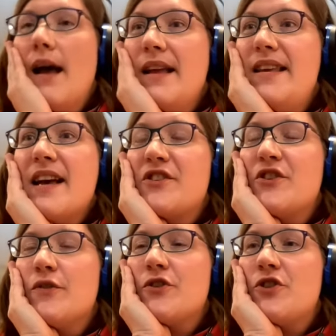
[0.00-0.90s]
Yeah,
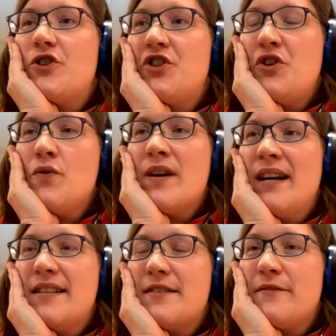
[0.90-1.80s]
so there's two
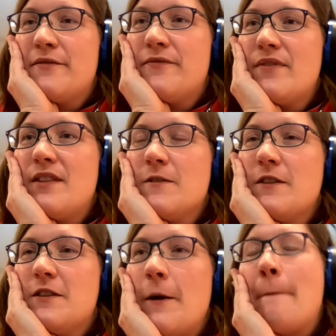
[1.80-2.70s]
kinds of,
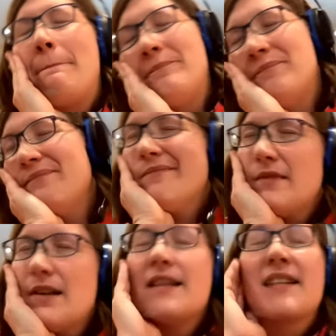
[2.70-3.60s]
so
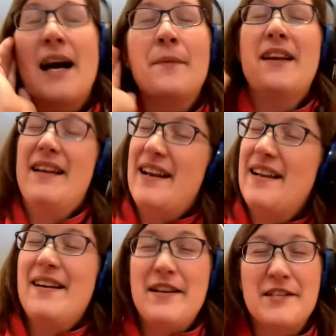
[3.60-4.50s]
it's,
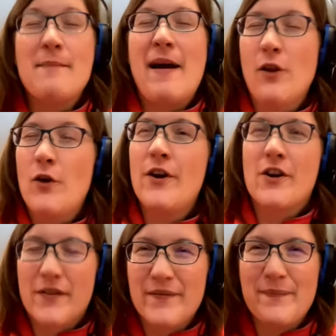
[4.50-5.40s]
this is my
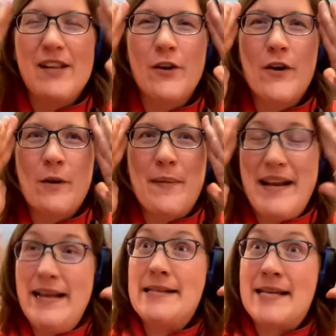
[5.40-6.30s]
lawyer
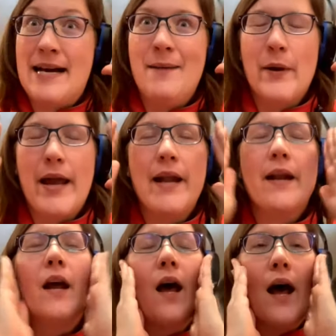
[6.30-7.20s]
bit, it's complicated.
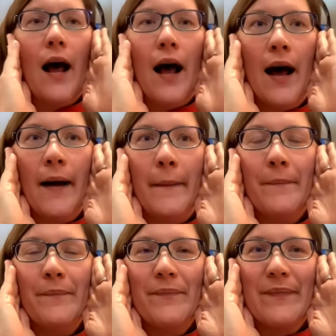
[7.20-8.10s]

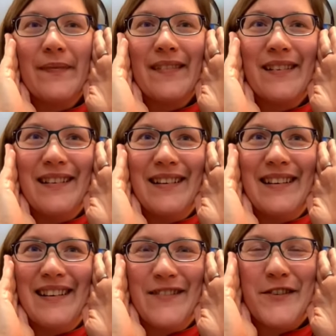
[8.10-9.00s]
I
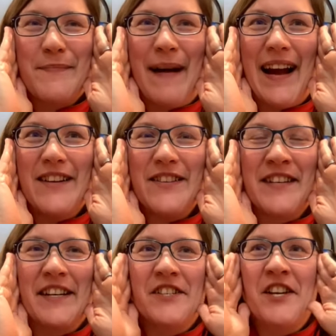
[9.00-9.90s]
just
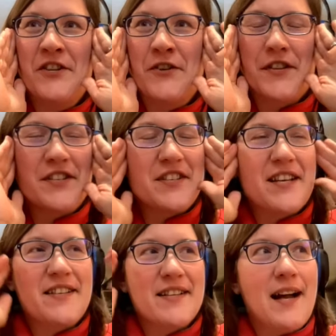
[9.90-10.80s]
need a t-shirt that just
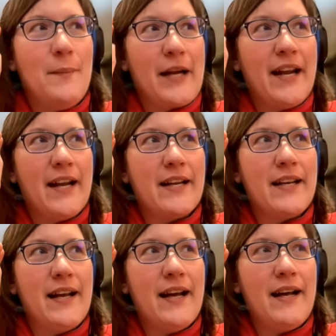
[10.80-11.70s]
says it's complicated.
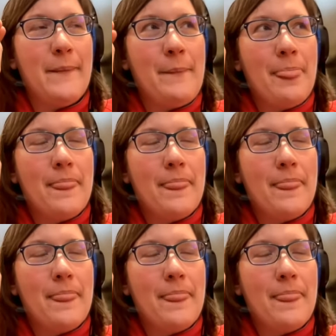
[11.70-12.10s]
So